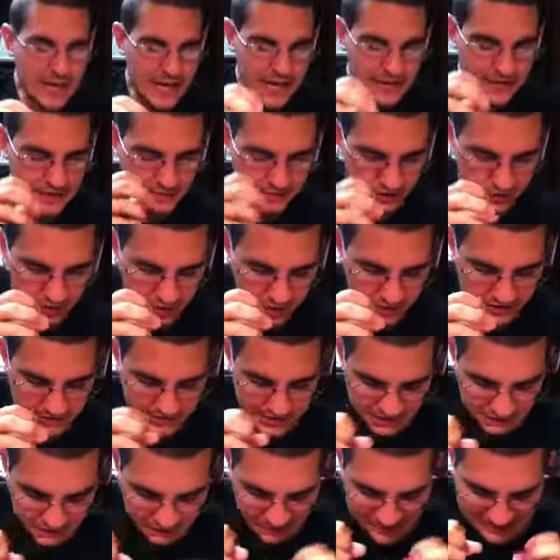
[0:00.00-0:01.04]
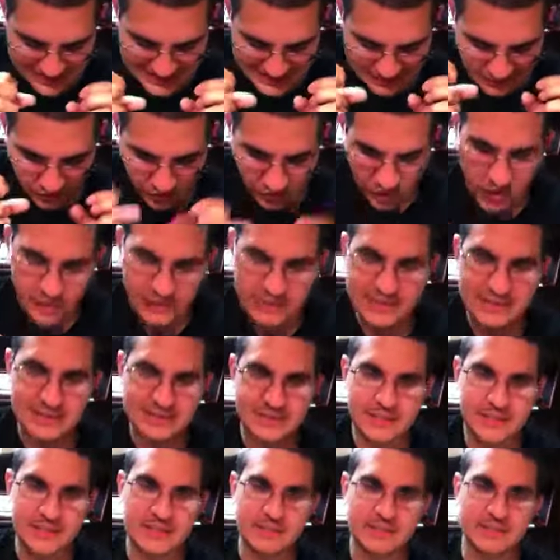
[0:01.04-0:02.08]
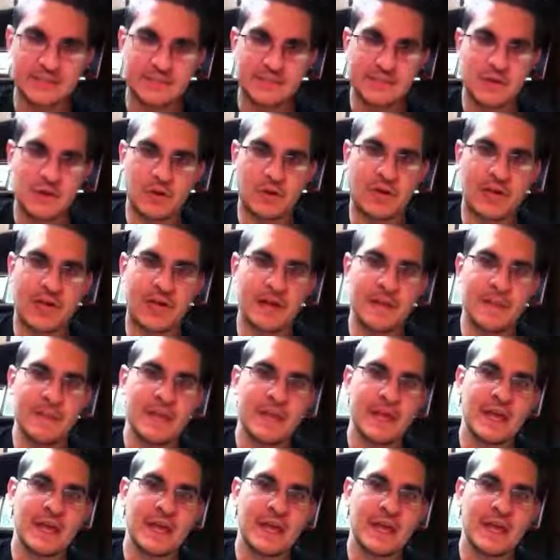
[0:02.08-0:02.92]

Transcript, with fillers: and he looks and he finds out all these things, okay?